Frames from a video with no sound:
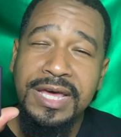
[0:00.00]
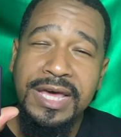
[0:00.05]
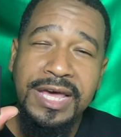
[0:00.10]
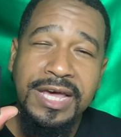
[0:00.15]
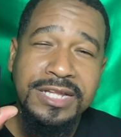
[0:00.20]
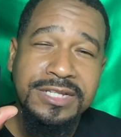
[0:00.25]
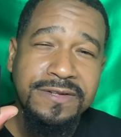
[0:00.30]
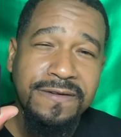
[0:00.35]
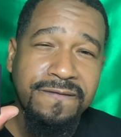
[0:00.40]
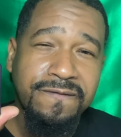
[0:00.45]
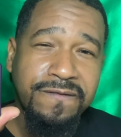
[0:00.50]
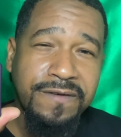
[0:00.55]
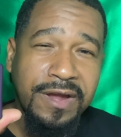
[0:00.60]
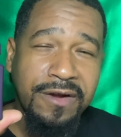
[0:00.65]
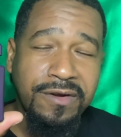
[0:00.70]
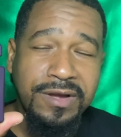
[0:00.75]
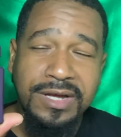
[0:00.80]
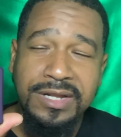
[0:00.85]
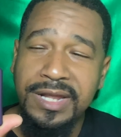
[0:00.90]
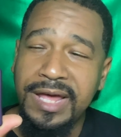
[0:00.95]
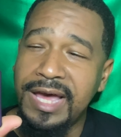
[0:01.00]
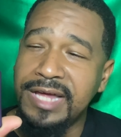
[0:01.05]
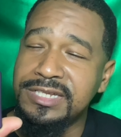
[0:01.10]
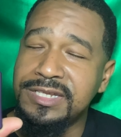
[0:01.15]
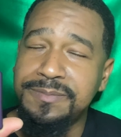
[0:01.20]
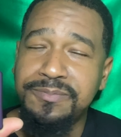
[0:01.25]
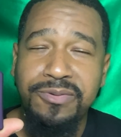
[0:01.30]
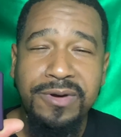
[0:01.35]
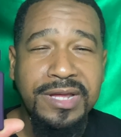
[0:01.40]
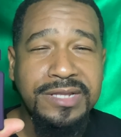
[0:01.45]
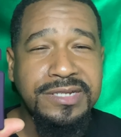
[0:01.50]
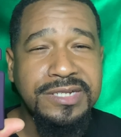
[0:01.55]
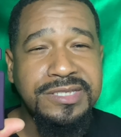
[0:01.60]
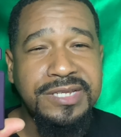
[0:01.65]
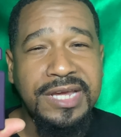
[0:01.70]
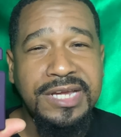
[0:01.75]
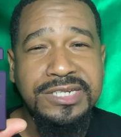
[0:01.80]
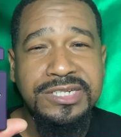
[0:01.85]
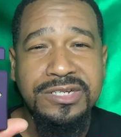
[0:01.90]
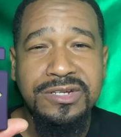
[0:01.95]
It's a very classy
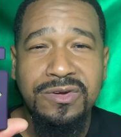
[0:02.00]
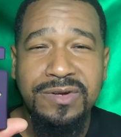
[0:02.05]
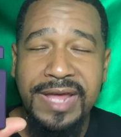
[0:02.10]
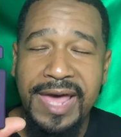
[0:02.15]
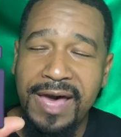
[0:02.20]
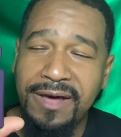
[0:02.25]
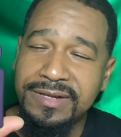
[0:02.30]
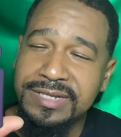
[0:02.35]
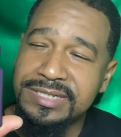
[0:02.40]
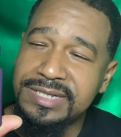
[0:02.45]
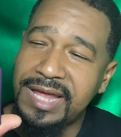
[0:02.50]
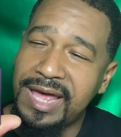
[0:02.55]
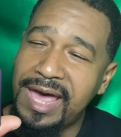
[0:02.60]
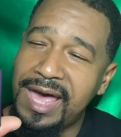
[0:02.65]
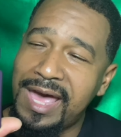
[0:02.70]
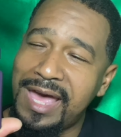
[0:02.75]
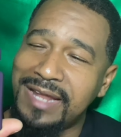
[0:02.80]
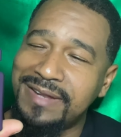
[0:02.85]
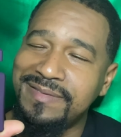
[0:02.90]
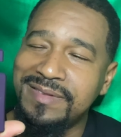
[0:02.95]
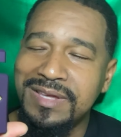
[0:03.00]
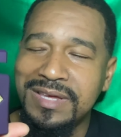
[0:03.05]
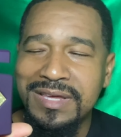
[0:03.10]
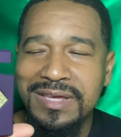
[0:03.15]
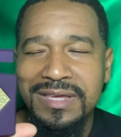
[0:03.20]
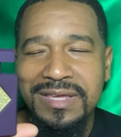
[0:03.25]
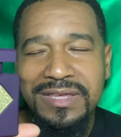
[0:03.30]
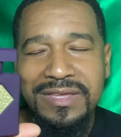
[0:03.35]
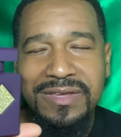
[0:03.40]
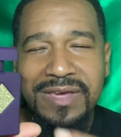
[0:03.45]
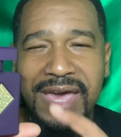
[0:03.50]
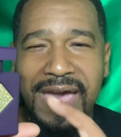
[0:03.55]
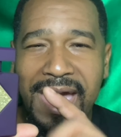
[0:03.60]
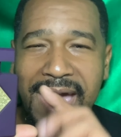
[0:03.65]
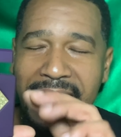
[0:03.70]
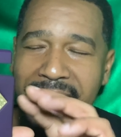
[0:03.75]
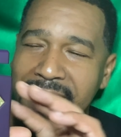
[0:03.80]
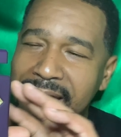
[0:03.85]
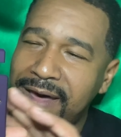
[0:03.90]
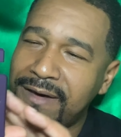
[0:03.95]
presentation on the outside. You
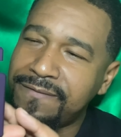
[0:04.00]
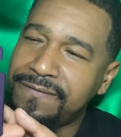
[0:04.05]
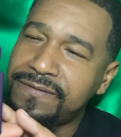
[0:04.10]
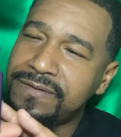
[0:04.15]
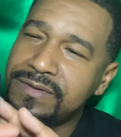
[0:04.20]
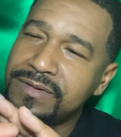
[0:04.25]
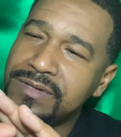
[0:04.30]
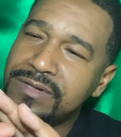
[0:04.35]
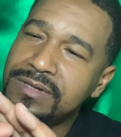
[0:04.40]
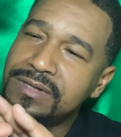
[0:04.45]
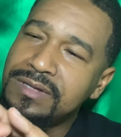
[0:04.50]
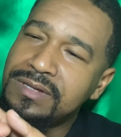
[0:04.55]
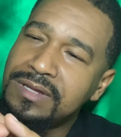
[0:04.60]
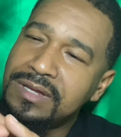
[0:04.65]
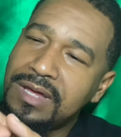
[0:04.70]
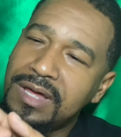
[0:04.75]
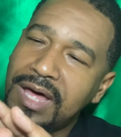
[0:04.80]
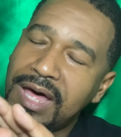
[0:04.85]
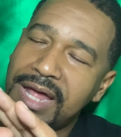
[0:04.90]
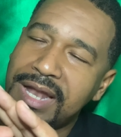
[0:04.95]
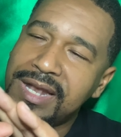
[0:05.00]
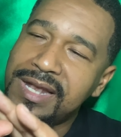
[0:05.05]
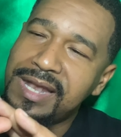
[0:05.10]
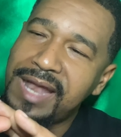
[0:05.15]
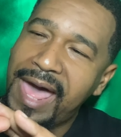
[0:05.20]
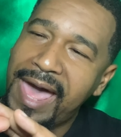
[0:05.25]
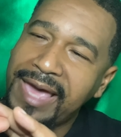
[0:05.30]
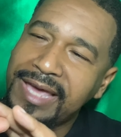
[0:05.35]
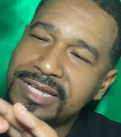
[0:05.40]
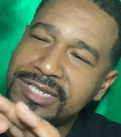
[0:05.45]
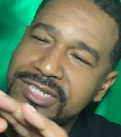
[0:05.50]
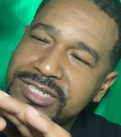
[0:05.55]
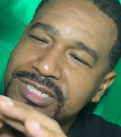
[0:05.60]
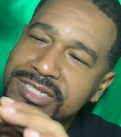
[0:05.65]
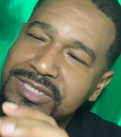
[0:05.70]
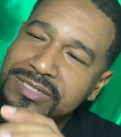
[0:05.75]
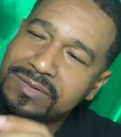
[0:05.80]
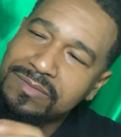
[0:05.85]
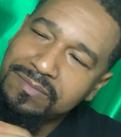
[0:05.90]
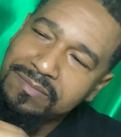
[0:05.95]
have a
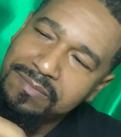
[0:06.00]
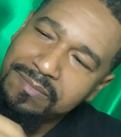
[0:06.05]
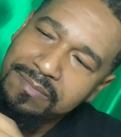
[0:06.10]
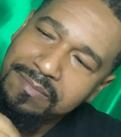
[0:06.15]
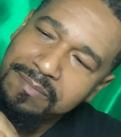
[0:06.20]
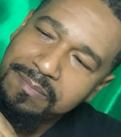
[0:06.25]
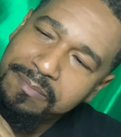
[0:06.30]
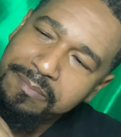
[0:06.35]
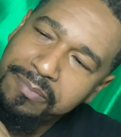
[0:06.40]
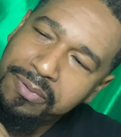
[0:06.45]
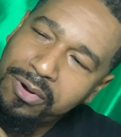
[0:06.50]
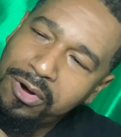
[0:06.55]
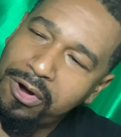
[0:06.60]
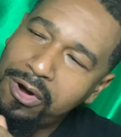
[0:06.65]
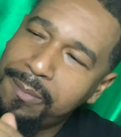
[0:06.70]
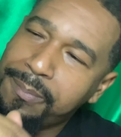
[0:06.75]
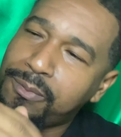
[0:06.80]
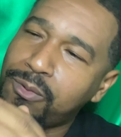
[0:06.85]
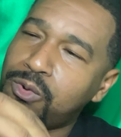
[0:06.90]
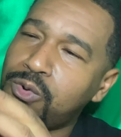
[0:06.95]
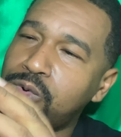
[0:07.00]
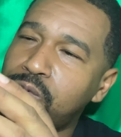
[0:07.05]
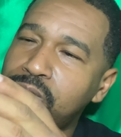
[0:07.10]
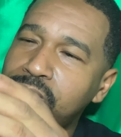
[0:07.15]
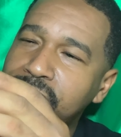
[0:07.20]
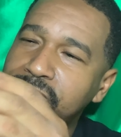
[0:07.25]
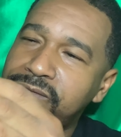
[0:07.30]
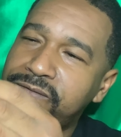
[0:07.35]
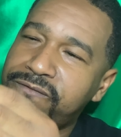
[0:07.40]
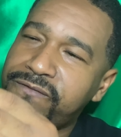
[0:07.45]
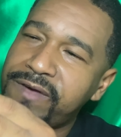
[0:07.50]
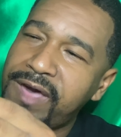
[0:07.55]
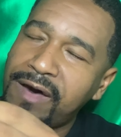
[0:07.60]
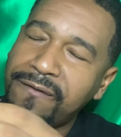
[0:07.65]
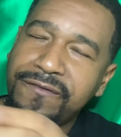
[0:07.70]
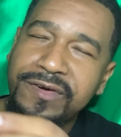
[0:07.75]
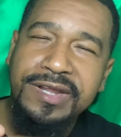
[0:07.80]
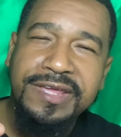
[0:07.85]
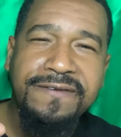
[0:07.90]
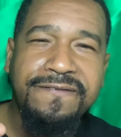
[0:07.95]
nice purple
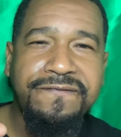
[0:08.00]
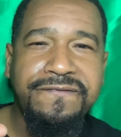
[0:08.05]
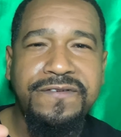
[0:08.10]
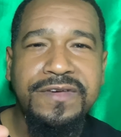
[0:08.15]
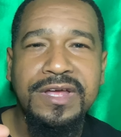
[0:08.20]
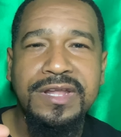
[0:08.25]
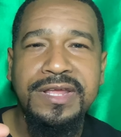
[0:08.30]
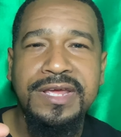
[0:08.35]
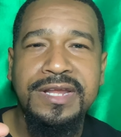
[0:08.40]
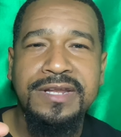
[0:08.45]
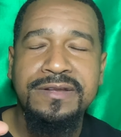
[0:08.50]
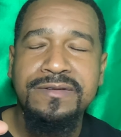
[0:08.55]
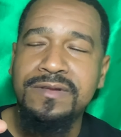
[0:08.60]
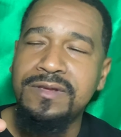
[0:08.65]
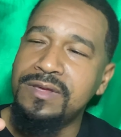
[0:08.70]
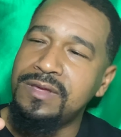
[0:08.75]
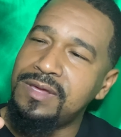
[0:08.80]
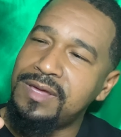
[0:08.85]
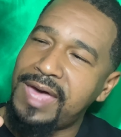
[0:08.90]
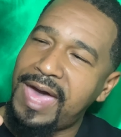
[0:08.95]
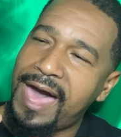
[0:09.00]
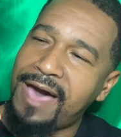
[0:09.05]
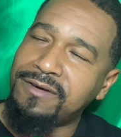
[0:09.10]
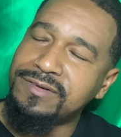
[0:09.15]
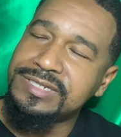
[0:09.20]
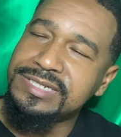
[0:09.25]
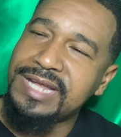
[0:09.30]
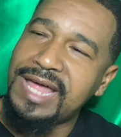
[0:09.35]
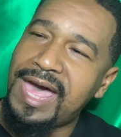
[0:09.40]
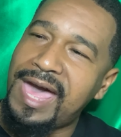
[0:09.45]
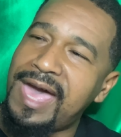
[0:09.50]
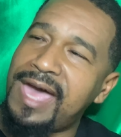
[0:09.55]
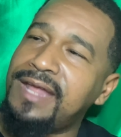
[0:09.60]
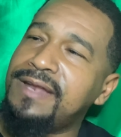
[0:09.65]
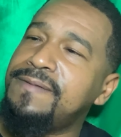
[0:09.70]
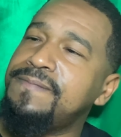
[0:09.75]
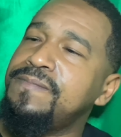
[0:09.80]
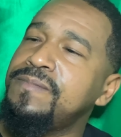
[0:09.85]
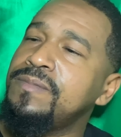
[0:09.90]
velvety feeling outside